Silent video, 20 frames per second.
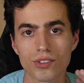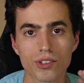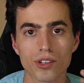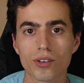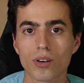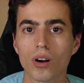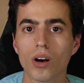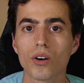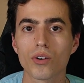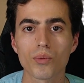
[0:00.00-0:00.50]

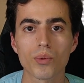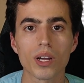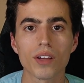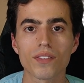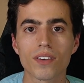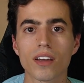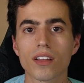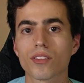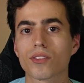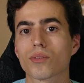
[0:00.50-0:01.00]
their own way of
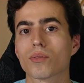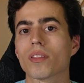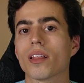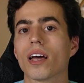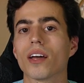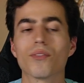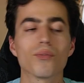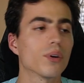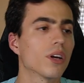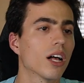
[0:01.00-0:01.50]
getting through
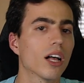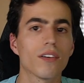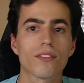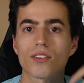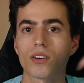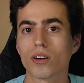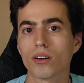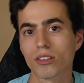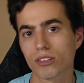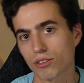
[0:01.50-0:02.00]
life. We all have
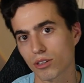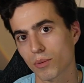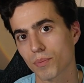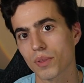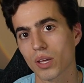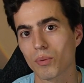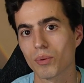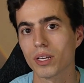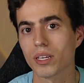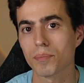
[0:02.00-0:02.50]
our own group
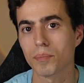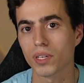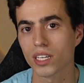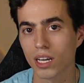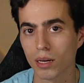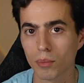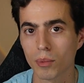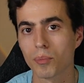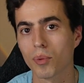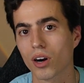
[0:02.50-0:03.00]
that we
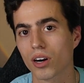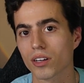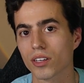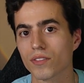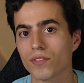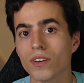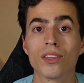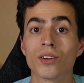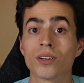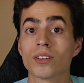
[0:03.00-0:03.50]
become a part
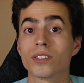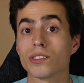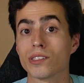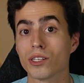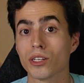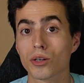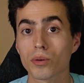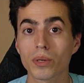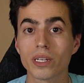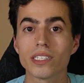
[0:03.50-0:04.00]
of. There is
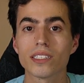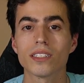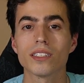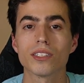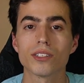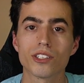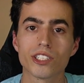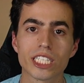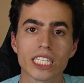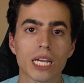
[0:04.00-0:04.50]
zero reason
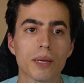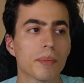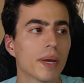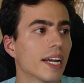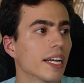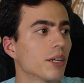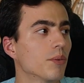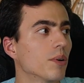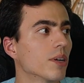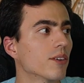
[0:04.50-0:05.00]
to shame
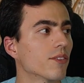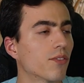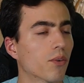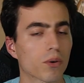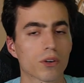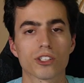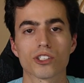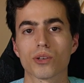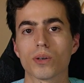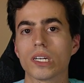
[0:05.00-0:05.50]
anyone for
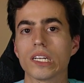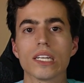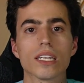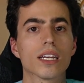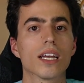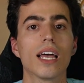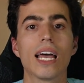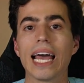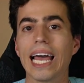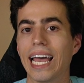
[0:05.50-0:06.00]
joining
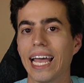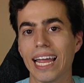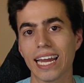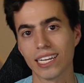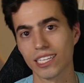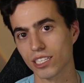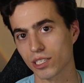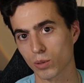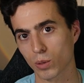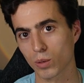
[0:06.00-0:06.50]

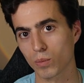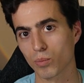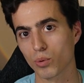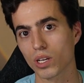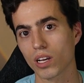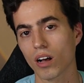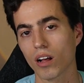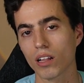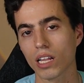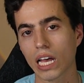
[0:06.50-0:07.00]
any group. We
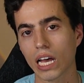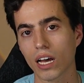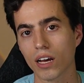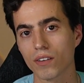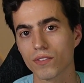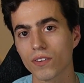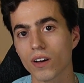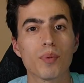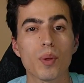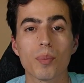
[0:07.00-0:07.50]
all
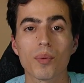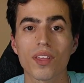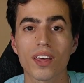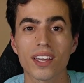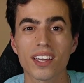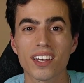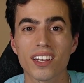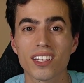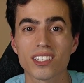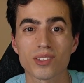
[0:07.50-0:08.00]
have people that
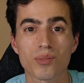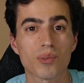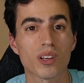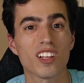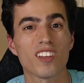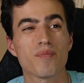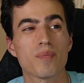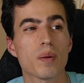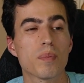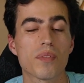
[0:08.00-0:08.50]
get us and we all
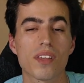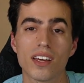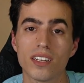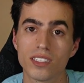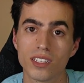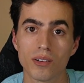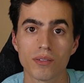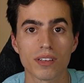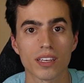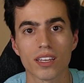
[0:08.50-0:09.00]
have people that
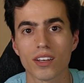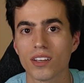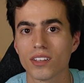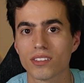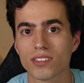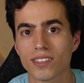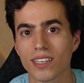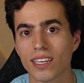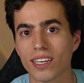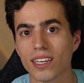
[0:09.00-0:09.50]
don't get
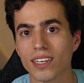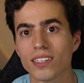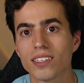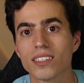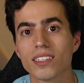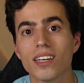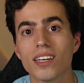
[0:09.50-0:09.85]
us. And